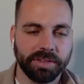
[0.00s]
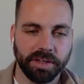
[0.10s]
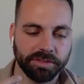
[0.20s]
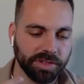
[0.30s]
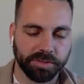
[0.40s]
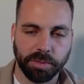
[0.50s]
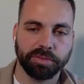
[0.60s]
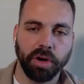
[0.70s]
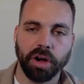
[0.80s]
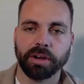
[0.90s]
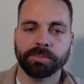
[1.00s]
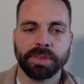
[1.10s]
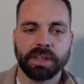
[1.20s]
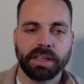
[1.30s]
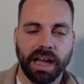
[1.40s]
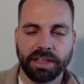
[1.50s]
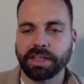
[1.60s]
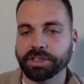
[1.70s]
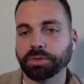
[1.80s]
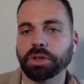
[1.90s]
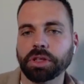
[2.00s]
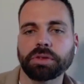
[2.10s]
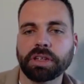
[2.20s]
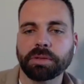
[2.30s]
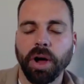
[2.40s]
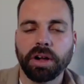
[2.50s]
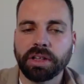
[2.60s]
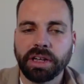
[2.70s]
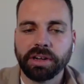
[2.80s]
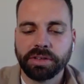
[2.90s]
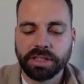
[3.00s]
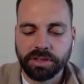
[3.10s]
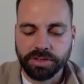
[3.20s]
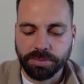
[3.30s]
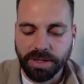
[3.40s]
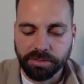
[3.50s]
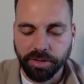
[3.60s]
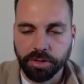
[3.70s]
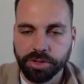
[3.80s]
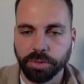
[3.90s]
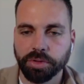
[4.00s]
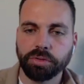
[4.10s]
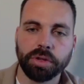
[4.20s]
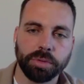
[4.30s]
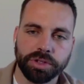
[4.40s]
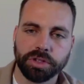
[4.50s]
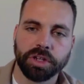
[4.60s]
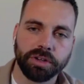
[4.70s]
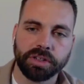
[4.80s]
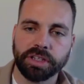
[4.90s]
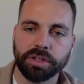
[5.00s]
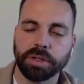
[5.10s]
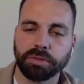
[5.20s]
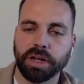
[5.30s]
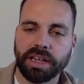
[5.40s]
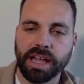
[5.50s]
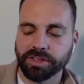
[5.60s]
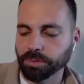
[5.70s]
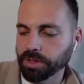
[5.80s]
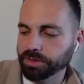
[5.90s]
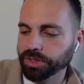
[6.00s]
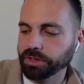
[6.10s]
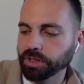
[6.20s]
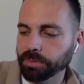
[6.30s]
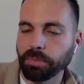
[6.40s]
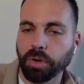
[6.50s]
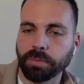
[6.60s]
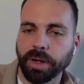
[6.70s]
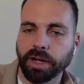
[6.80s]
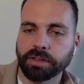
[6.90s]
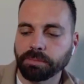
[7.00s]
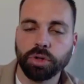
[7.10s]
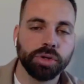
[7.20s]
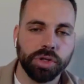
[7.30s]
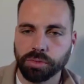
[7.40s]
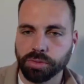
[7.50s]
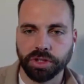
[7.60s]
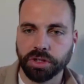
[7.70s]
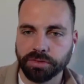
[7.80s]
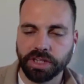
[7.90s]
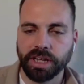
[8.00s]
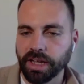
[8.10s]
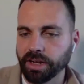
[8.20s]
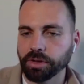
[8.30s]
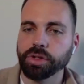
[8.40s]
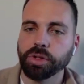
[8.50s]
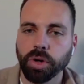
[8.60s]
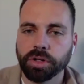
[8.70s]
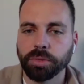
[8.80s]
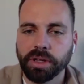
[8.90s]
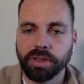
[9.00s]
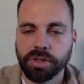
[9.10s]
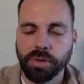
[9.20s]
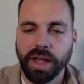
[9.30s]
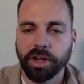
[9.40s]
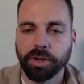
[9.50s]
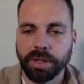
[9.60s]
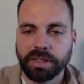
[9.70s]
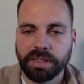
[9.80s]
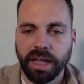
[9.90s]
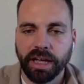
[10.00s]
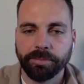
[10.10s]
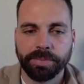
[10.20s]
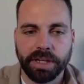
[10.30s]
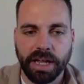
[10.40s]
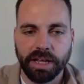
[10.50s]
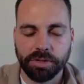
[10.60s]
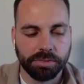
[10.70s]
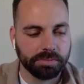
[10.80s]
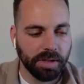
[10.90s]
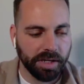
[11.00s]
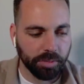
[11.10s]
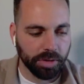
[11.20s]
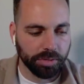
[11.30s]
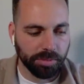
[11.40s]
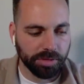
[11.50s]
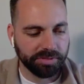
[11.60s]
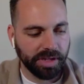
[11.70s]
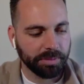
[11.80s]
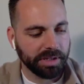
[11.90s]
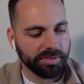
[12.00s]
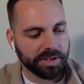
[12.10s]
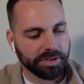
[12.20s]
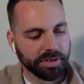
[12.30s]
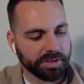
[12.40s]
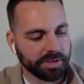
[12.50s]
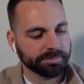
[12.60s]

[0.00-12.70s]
just from afar, I think it's a really unique model, and I don't think there's many folks who are doing what you're currently doing right now. So why don't you share a little bit more about who you serve today, kind of who you work with, who you help, and how you work with multifamily investors?